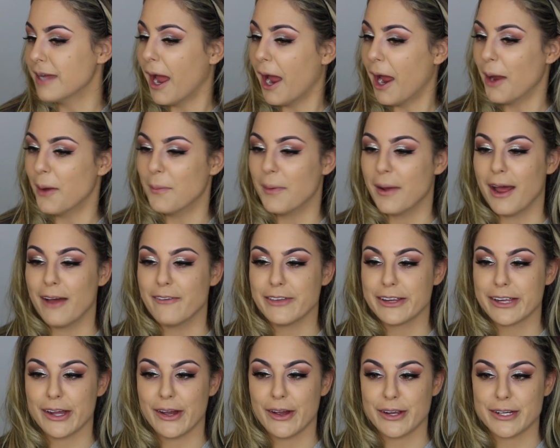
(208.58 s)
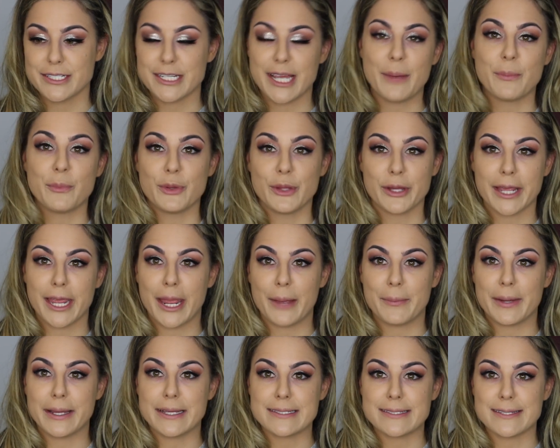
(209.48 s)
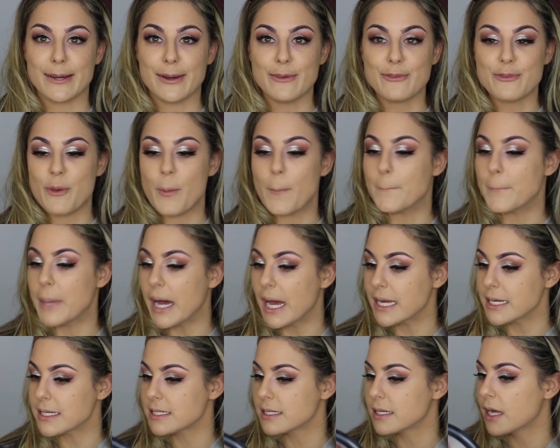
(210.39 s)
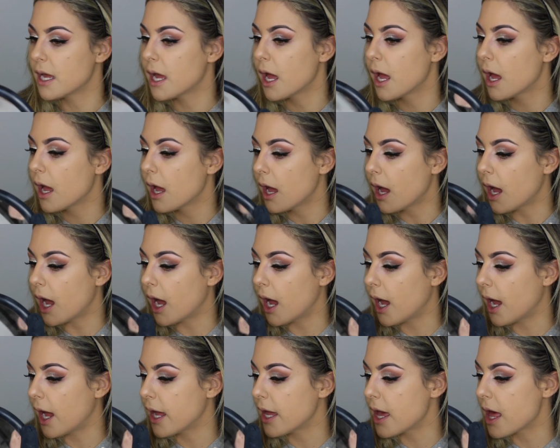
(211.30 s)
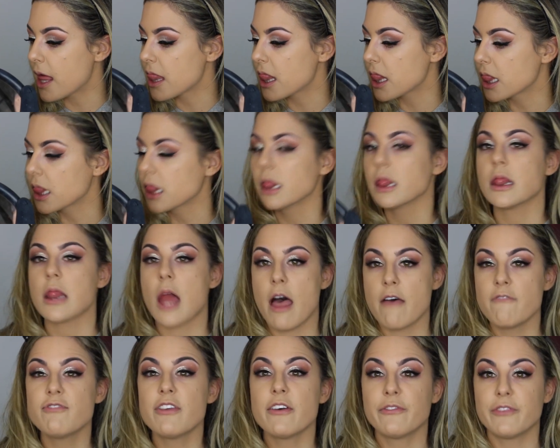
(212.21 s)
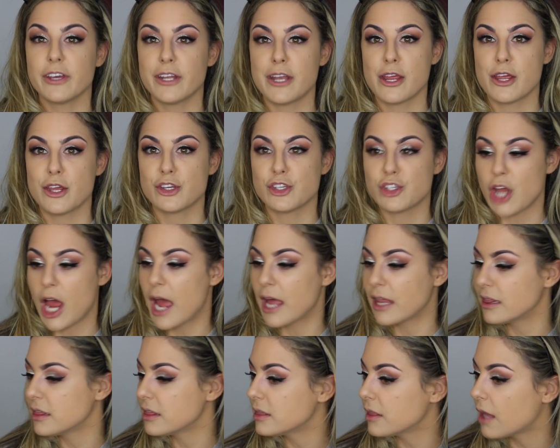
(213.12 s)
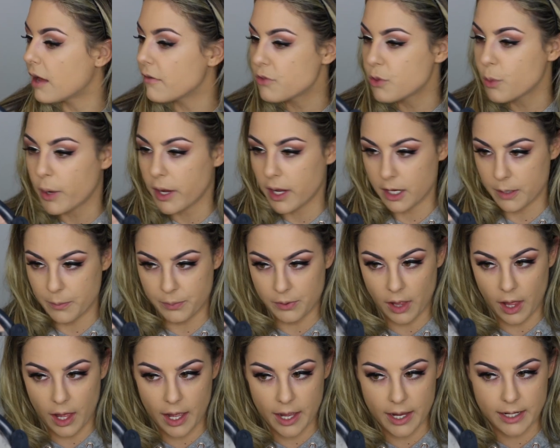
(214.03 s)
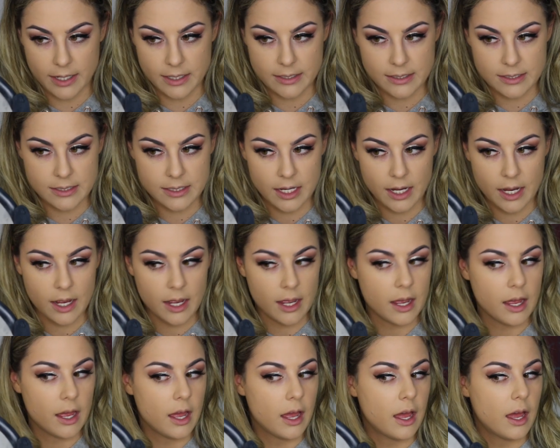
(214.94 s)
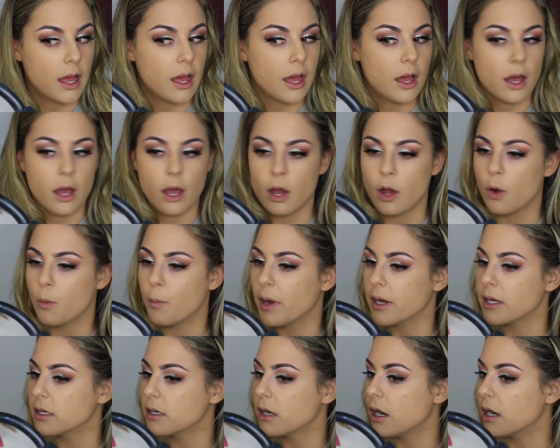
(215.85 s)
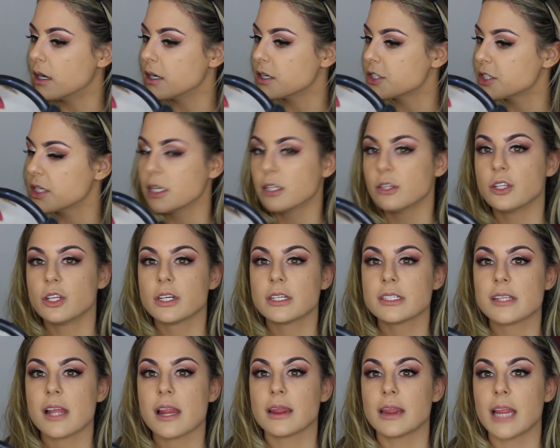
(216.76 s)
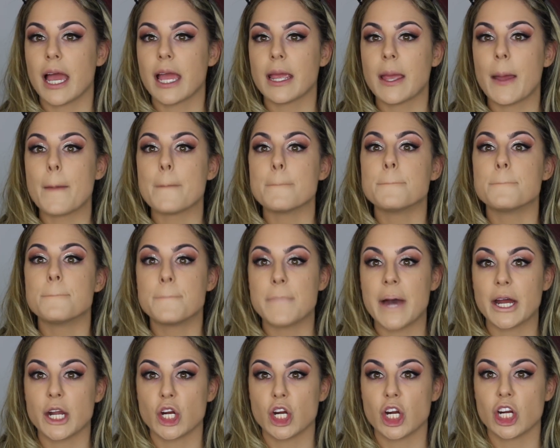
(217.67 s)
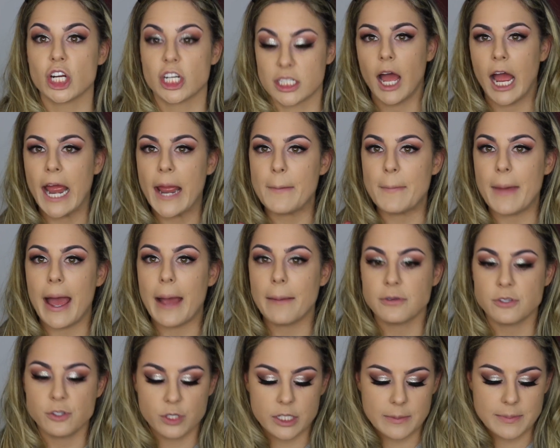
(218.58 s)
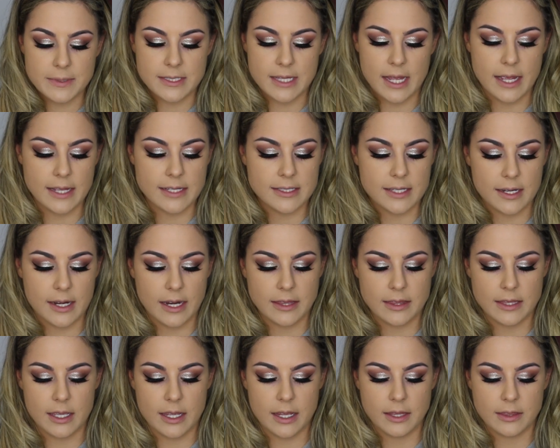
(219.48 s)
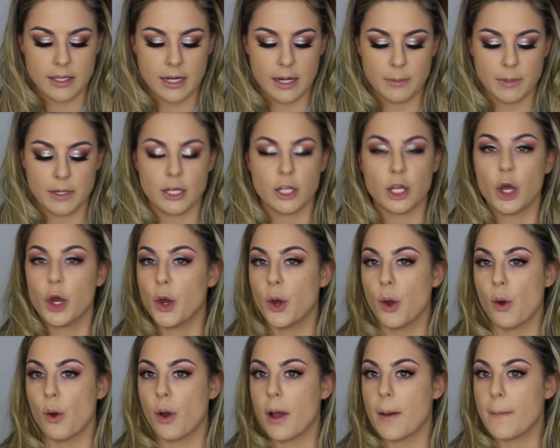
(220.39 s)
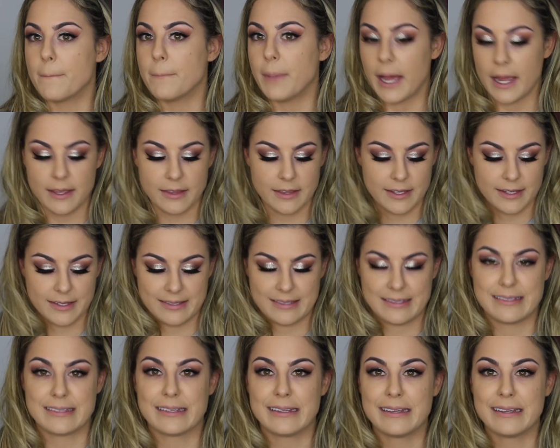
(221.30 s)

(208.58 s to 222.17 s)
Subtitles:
I'm having a hard time looking at myself, but I love the finish. I love the way it applies. Oh my gosh, it looks like butter. I am absolutely obsessed and I think that I'm gonna go buy this